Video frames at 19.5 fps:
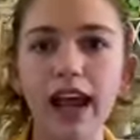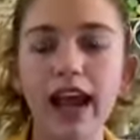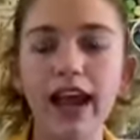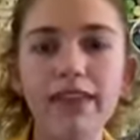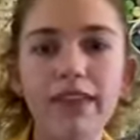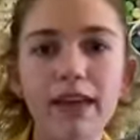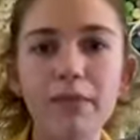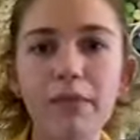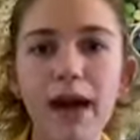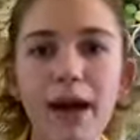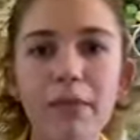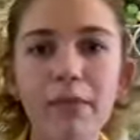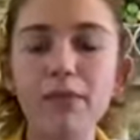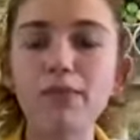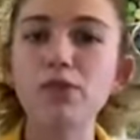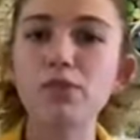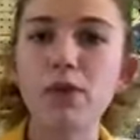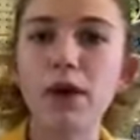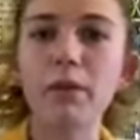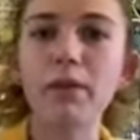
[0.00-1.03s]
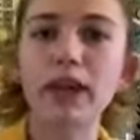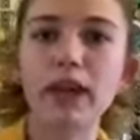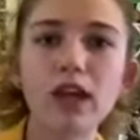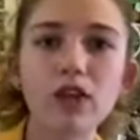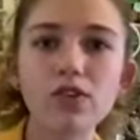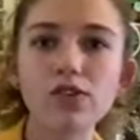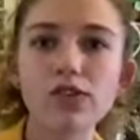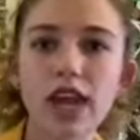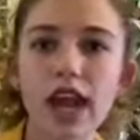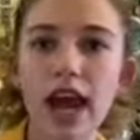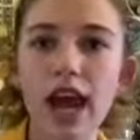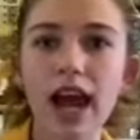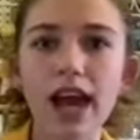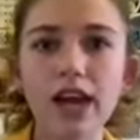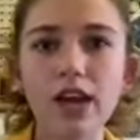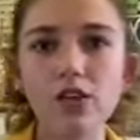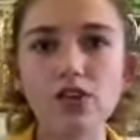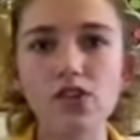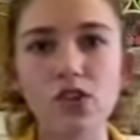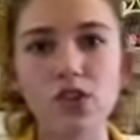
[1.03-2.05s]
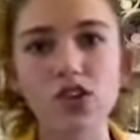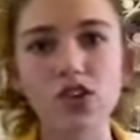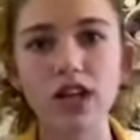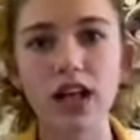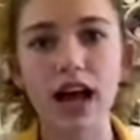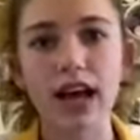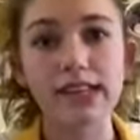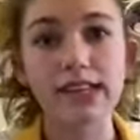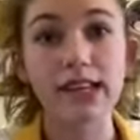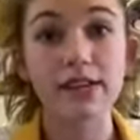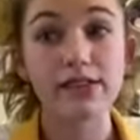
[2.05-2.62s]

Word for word: And then my mom was probably like, go say hi, go socialize. And I